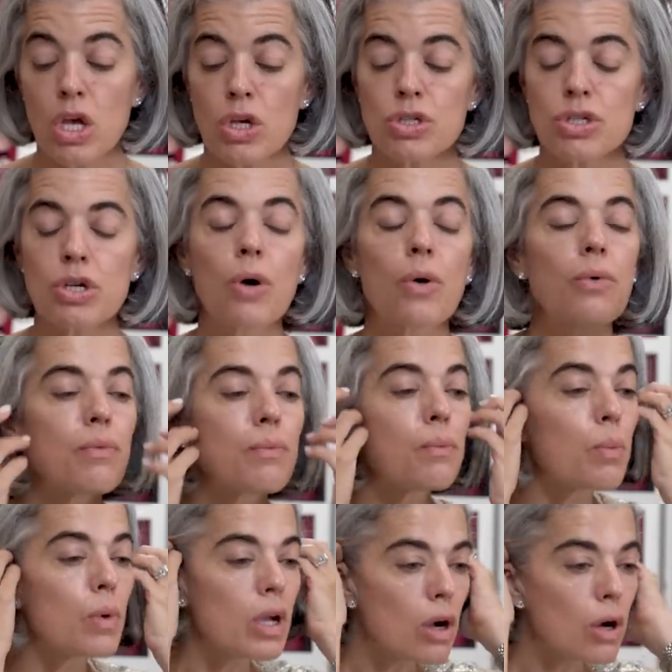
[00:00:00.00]
So
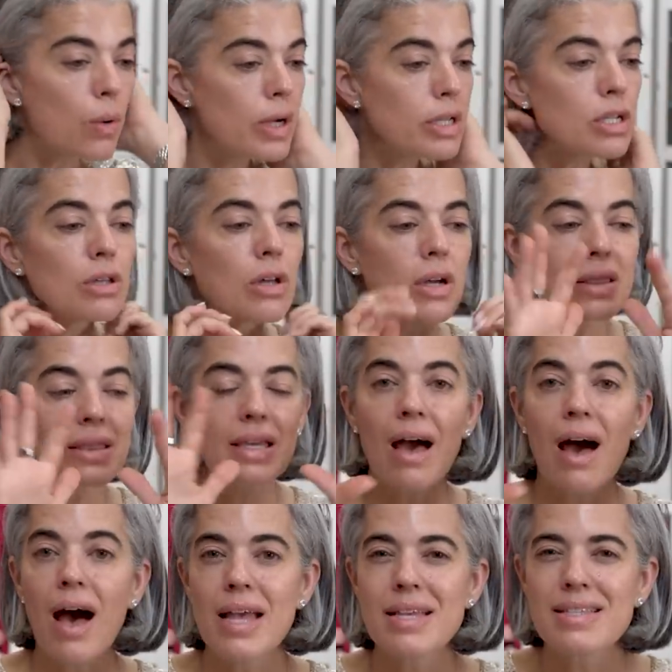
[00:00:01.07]
we are going to look at the
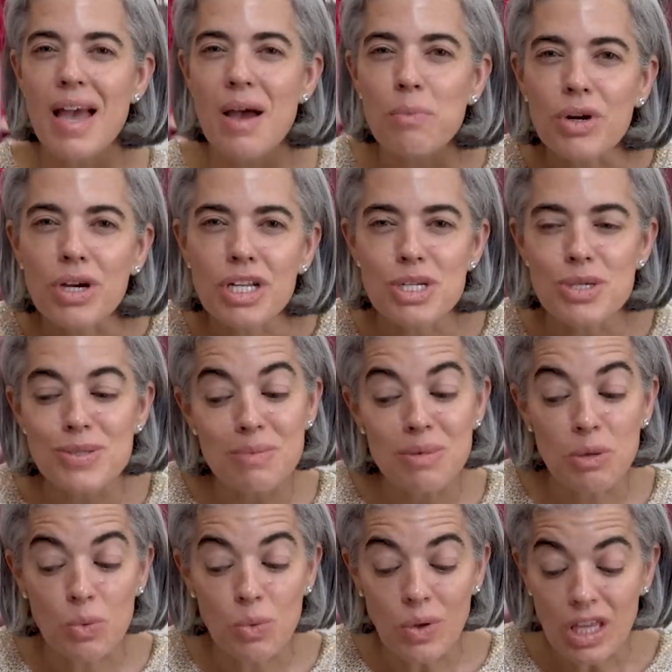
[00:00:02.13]
eyes and we're gonna do
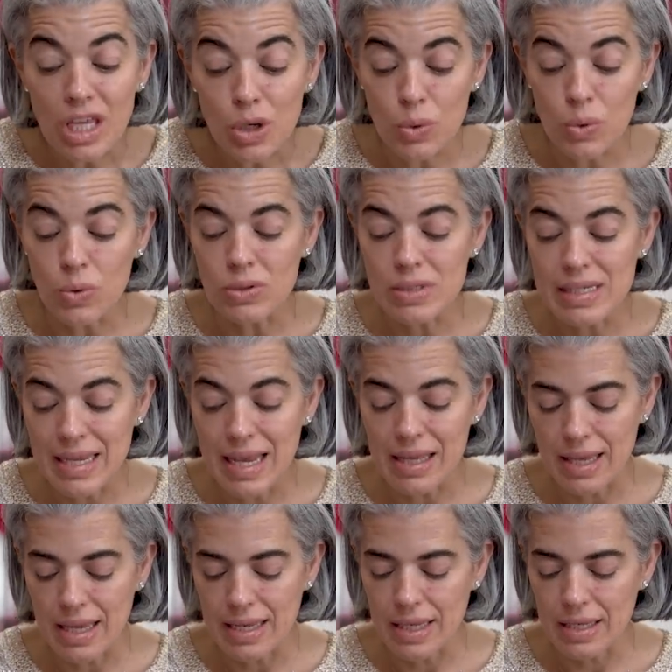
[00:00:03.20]
something really cool today,
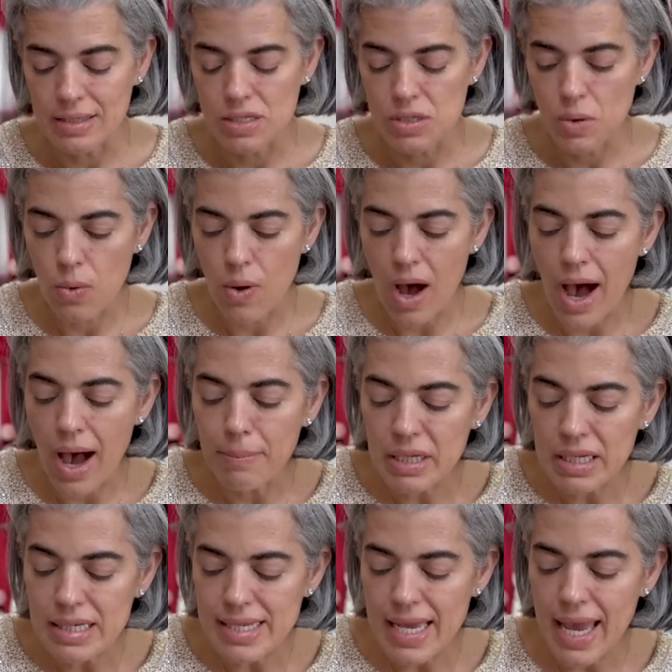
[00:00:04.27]
ladies. So I'm
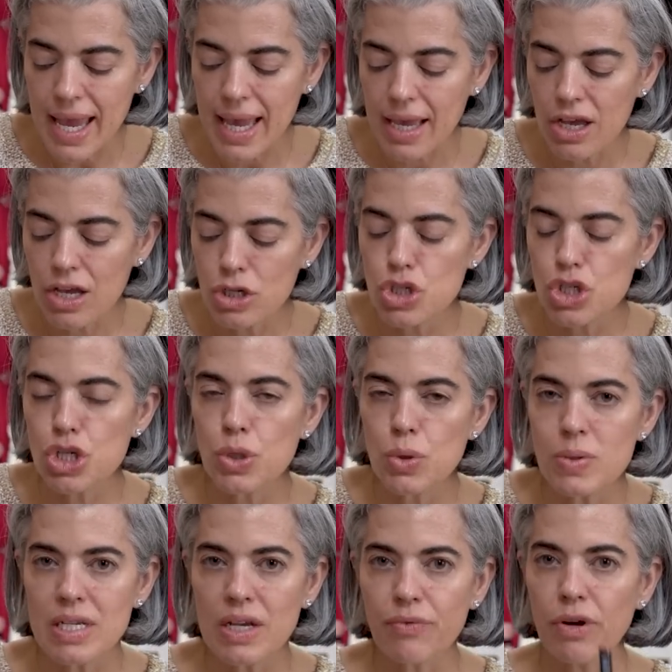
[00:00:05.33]
gonna take
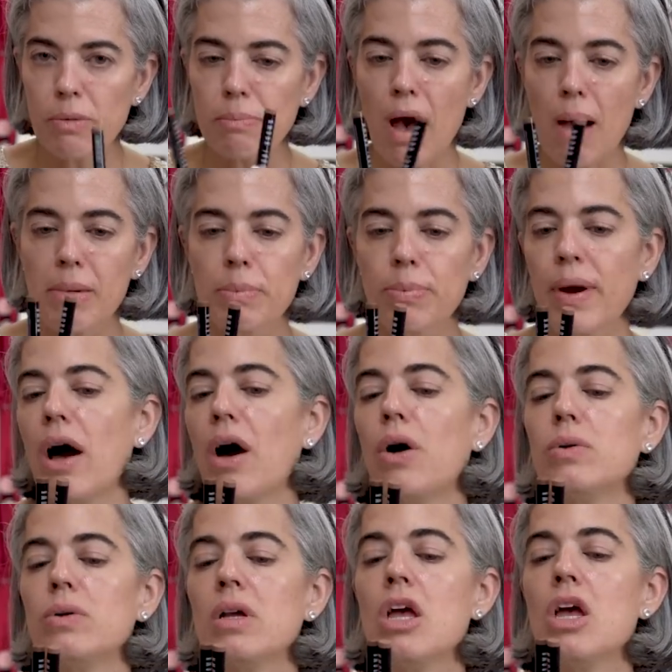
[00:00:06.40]
two different Bobbi
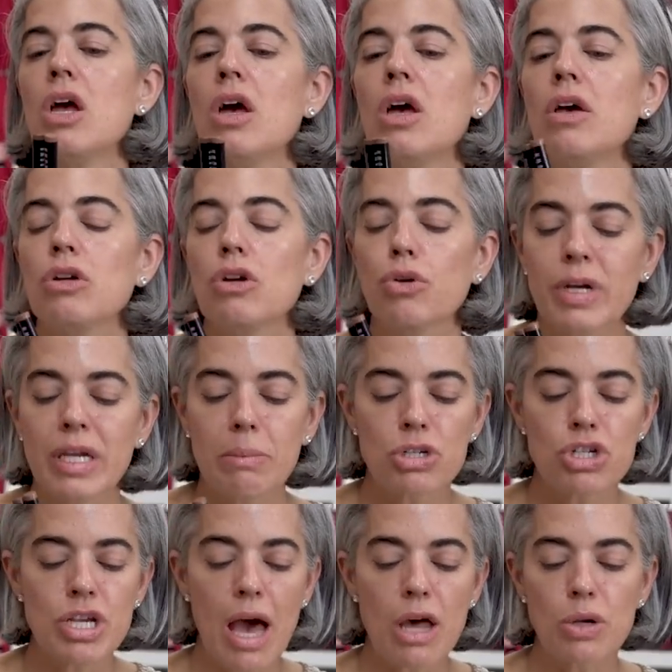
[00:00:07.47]
Brown cream
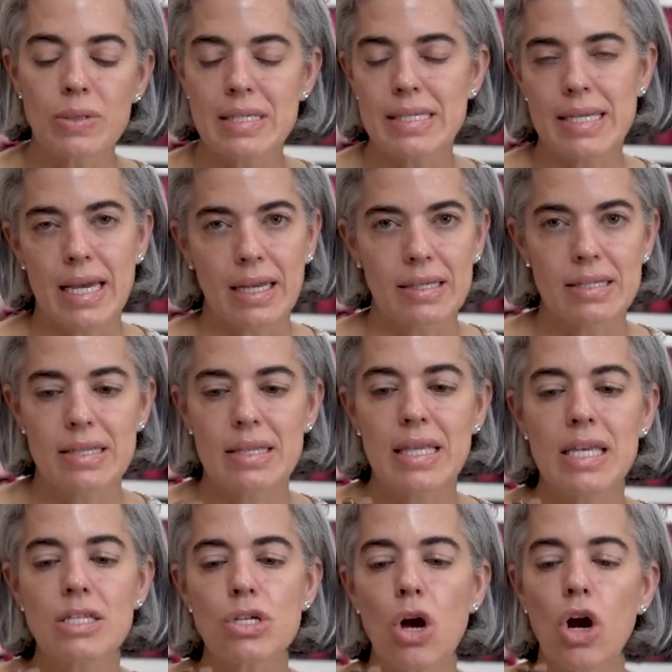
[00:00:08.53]
shadow sticks.
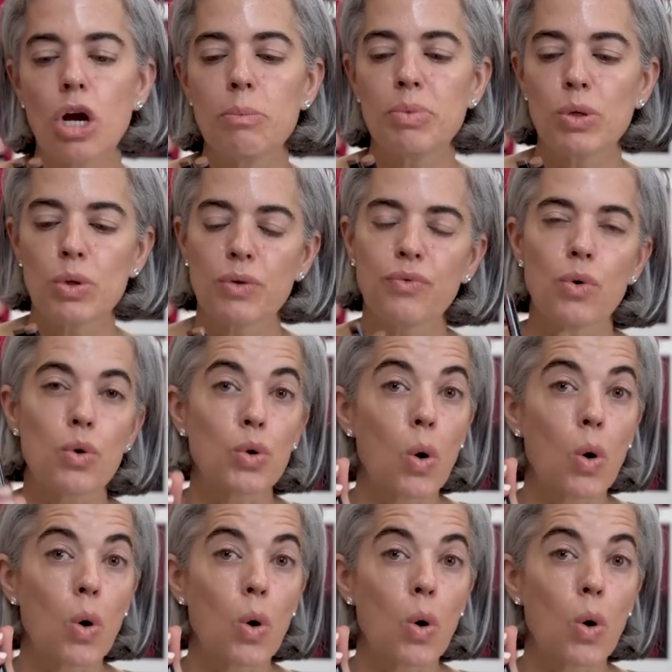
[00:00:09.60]
These are beautiful.